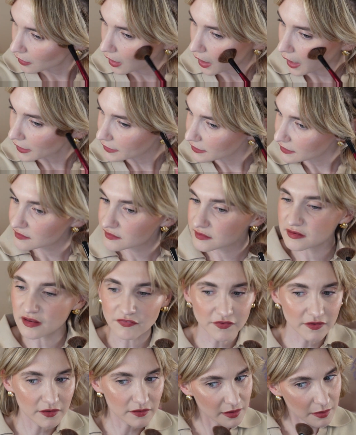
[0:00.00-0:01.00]
I need to
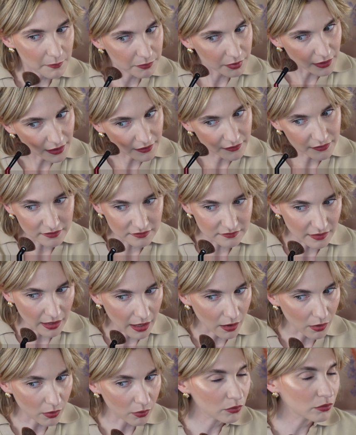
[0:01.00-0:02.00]
definitely blend these
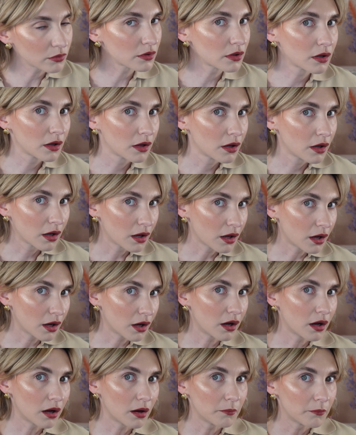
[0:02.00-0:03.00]
out.
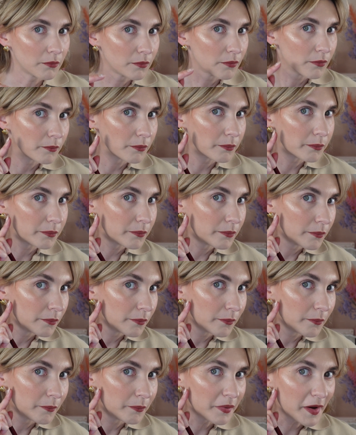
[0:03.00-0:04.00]

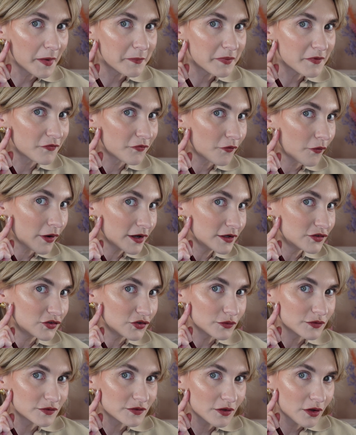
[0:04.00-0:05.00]
But before I
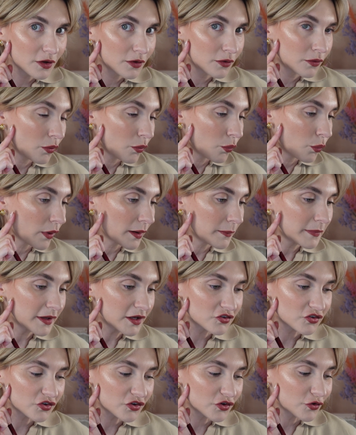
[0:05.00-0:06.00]
do so, want to
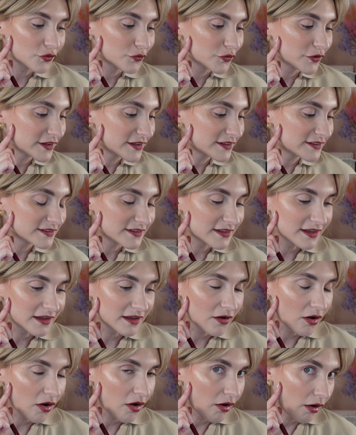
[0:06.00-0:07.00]
make sure you're really
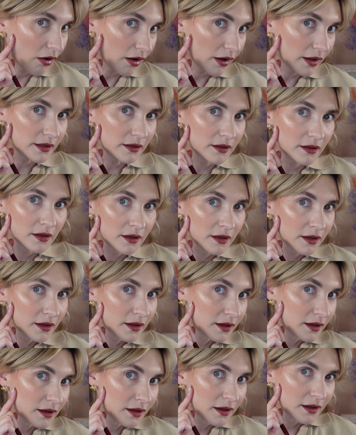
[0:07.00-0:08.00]
seeing on
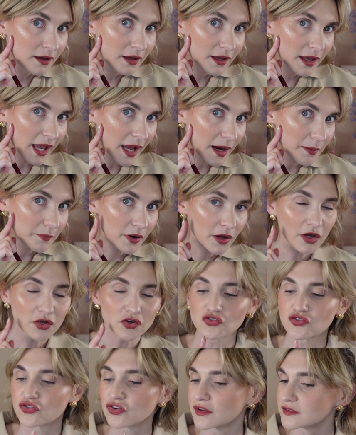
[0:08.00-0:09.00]
camera
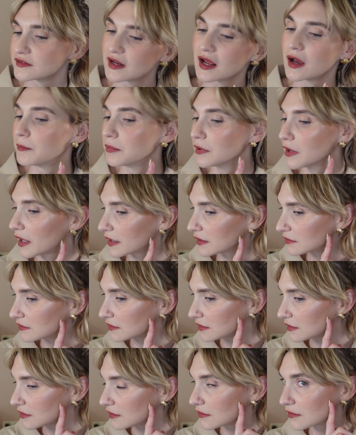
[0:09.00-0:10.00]
just how
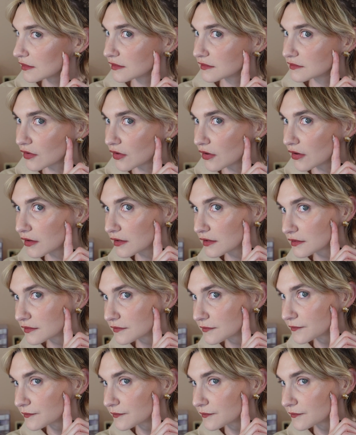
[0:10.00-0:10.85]
blinding these are.